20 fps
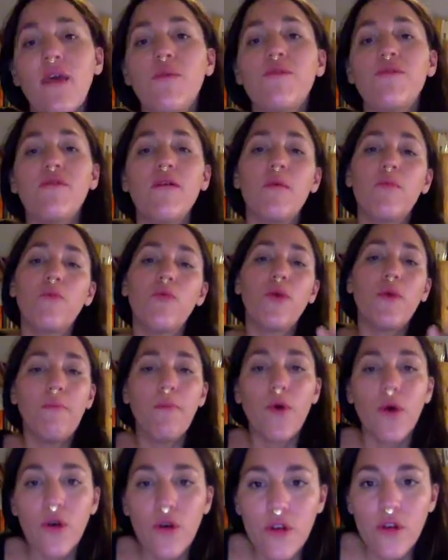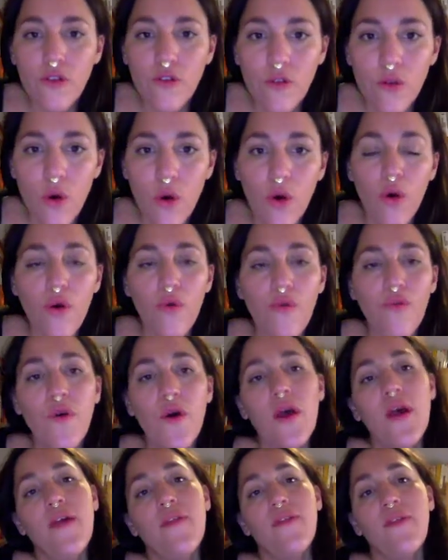them reports of
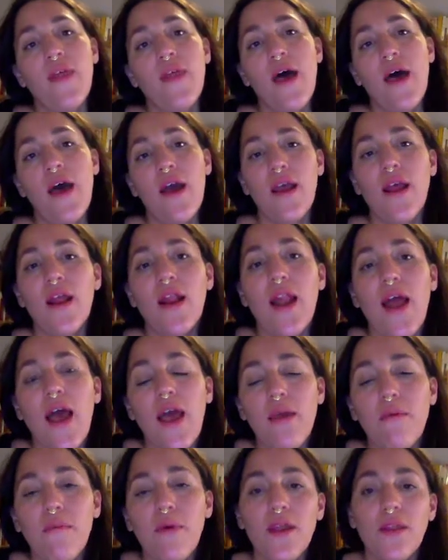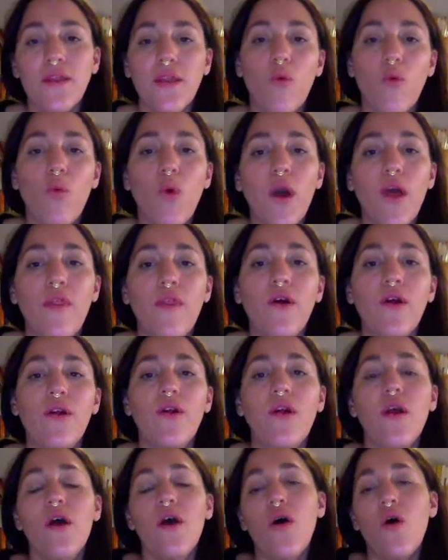the climate, the weather
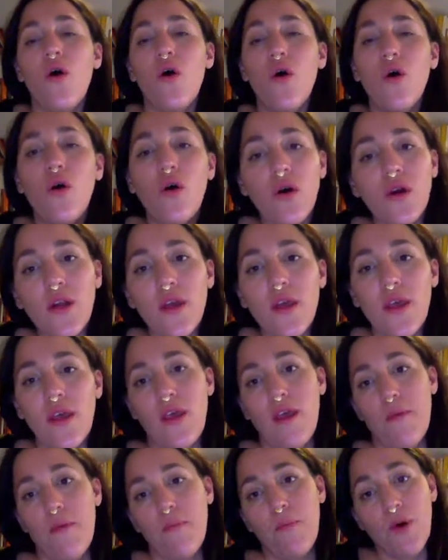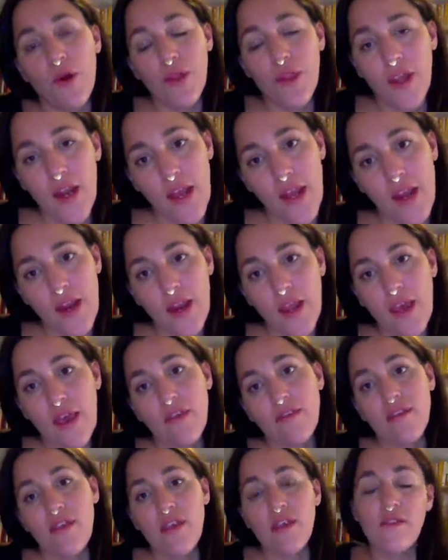on border areas
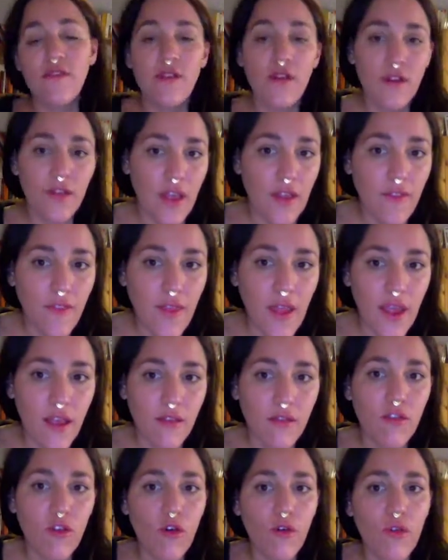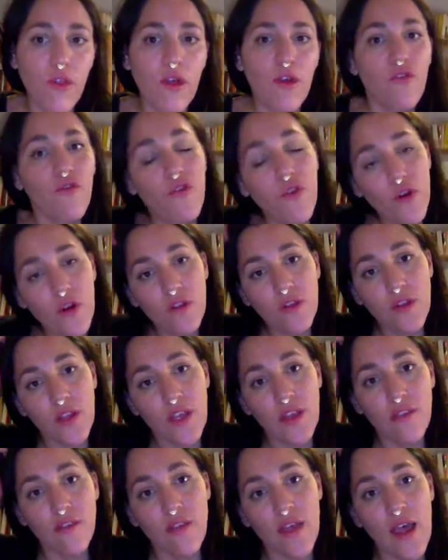in certain days. So then
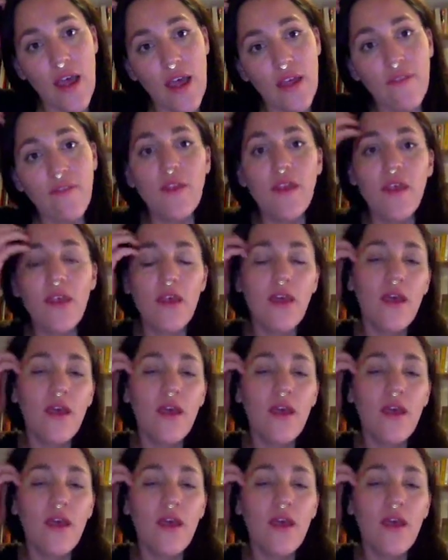Frontex and the